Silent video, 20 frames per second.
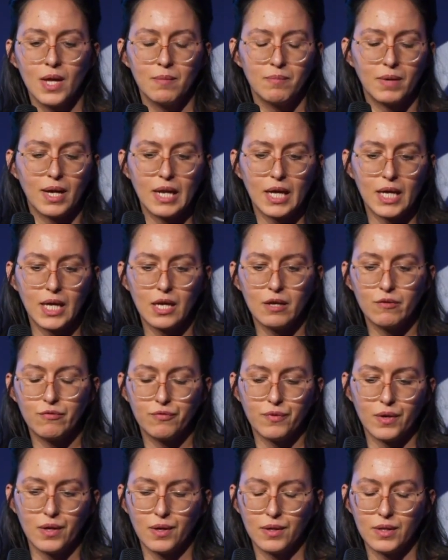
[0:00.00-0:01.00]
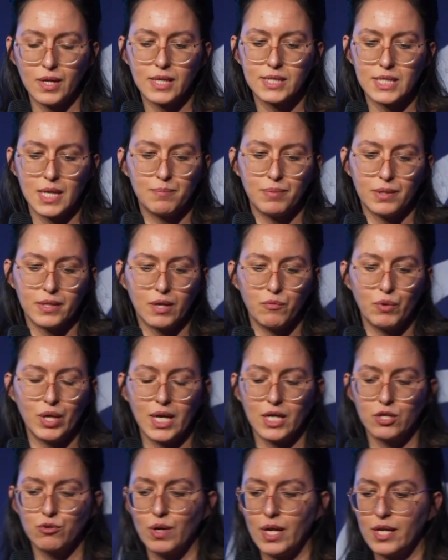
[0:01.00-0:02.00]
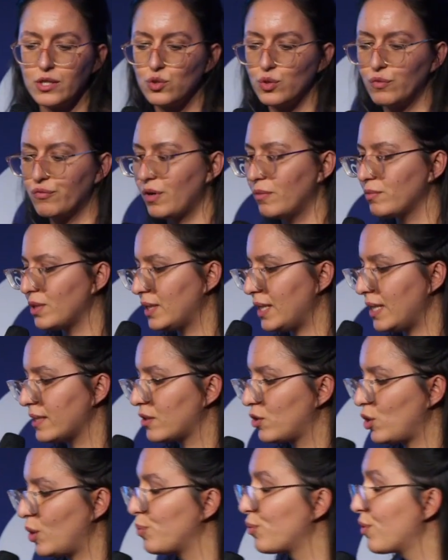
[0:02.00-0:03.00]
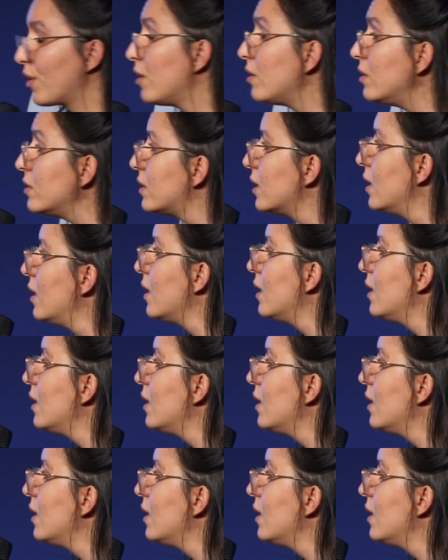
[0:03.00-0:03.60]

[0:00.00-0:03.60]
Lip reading: I'm going to give an example that we can relate to from the desktop world.